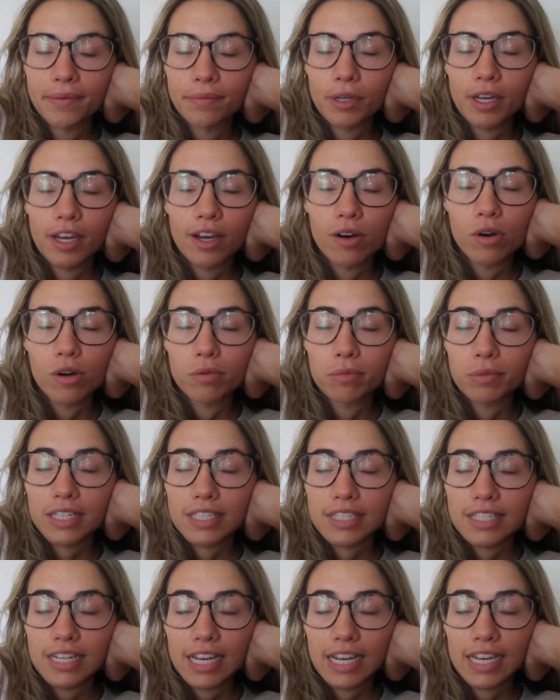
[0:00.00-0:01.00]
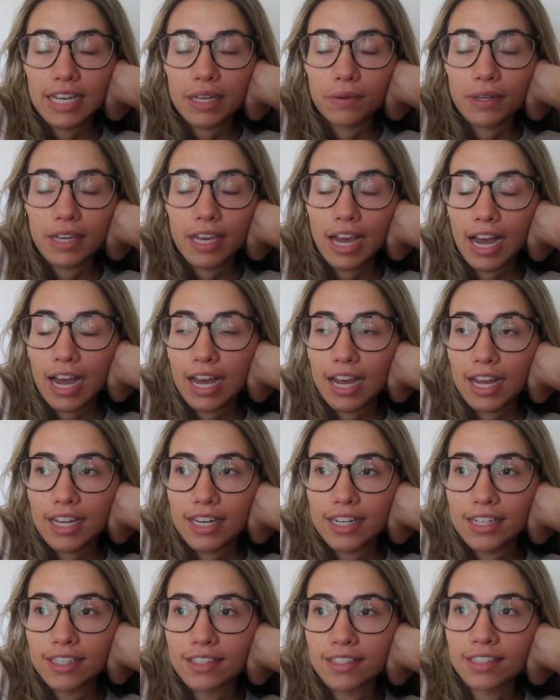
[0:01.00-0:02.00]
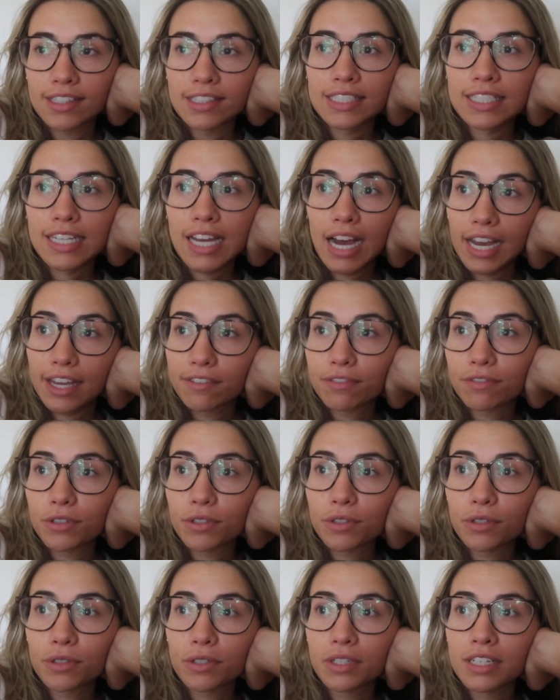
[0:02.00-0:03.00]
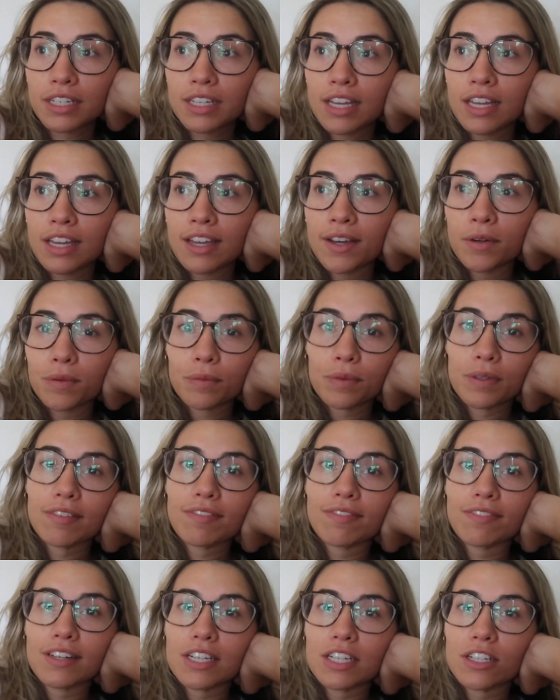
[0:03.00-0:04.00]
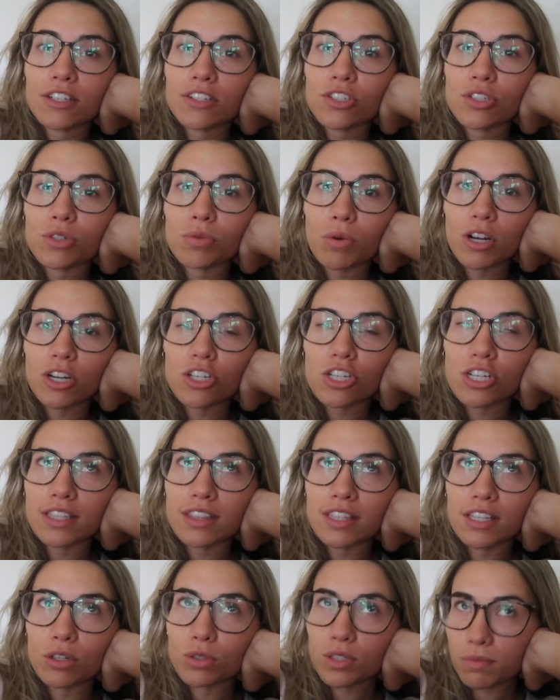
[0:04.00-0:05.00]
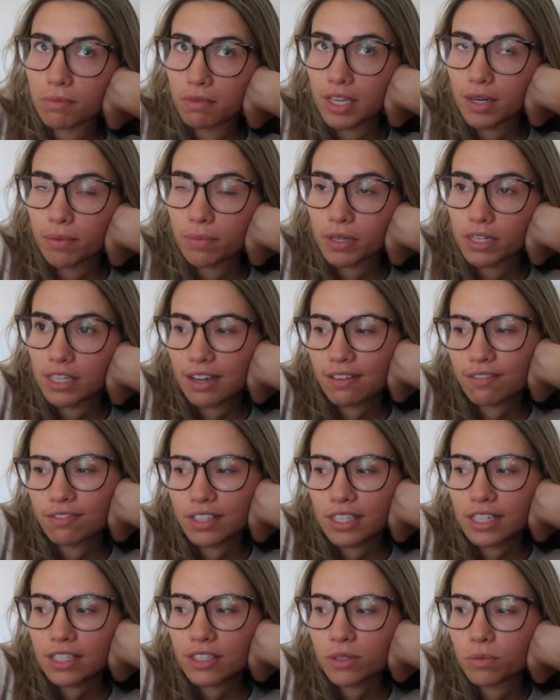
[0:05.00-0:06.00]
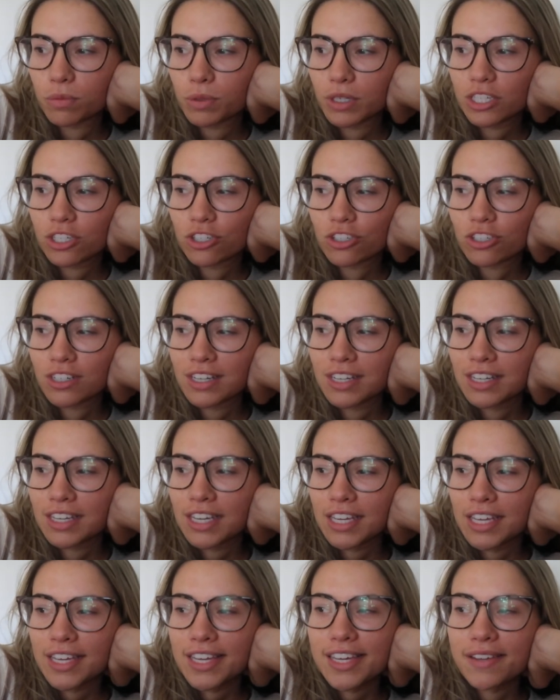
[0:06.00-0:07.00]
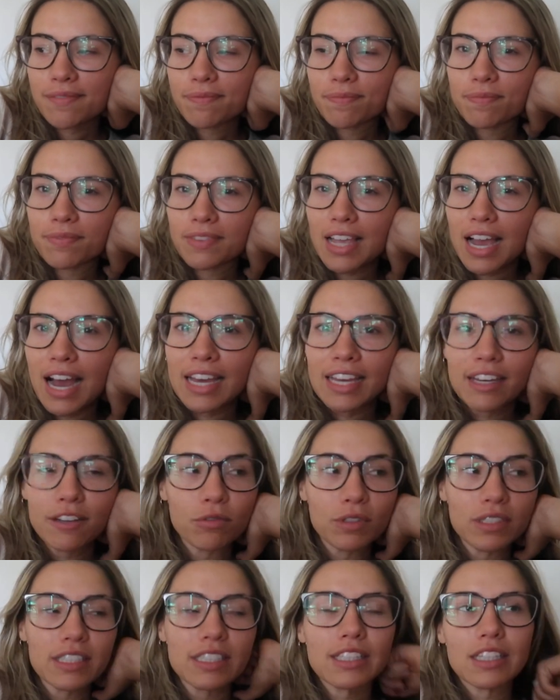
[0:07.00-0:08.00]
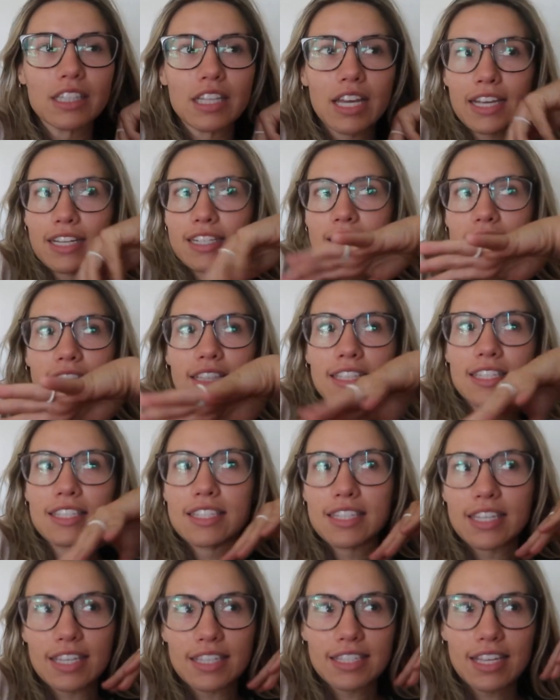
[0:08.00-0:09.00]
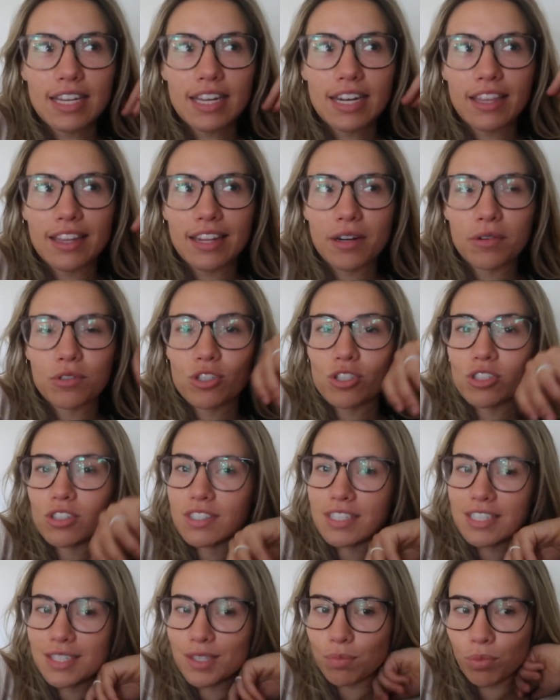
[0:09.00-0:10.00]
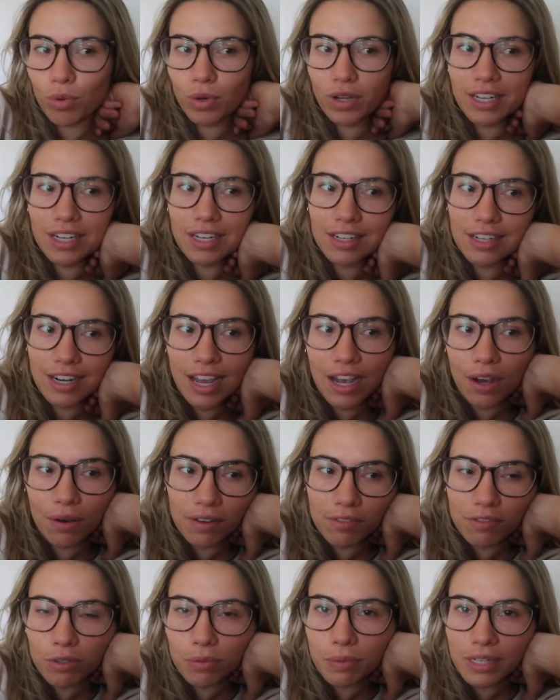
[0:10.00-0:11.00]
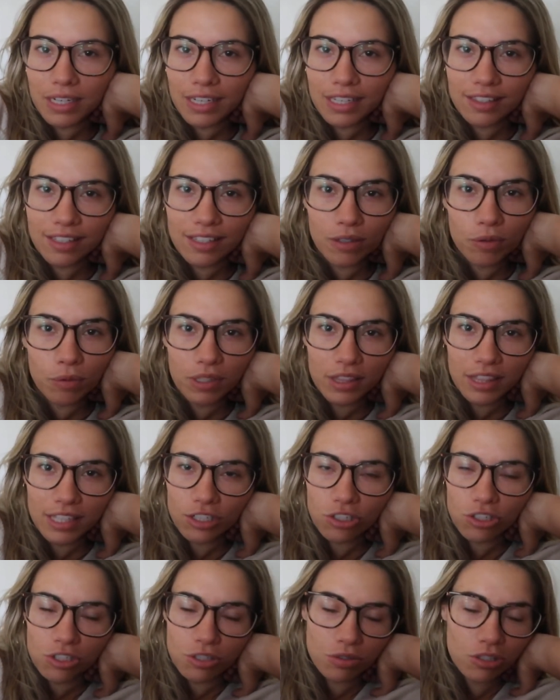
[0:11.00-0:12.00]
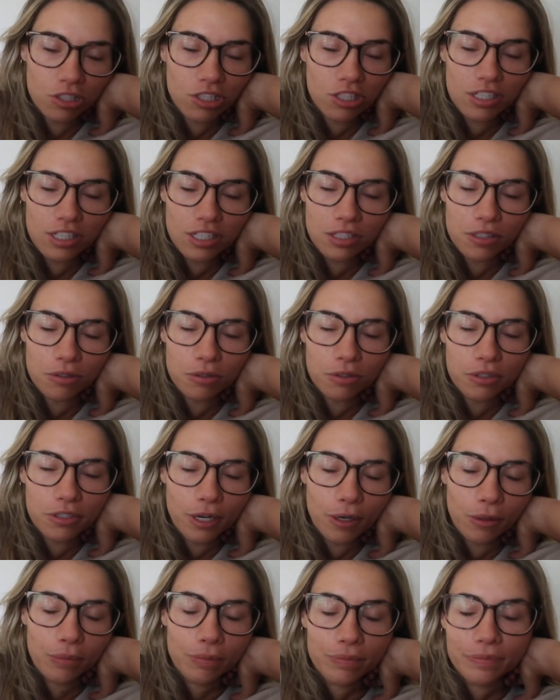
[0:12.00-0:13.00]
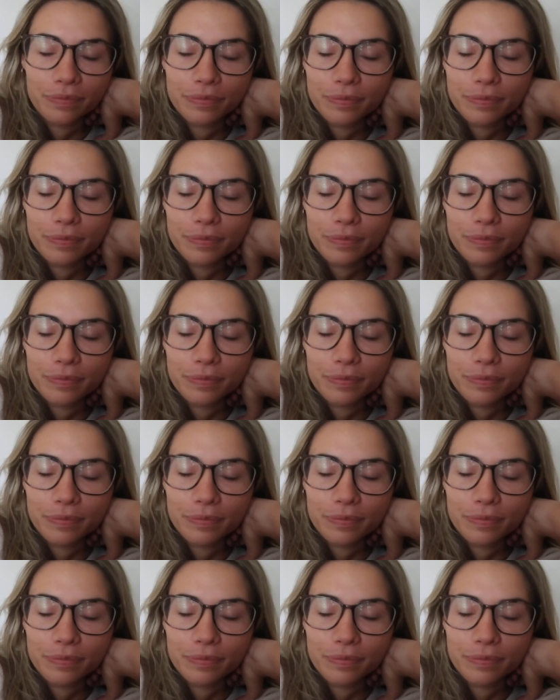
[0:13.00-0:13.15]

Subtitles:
we got home last night. We had Thai food. We finished watching The Ultimatum on Netflix, which I really liked like the season, and then I was just disappointed in how everybody, like what they chose to do. So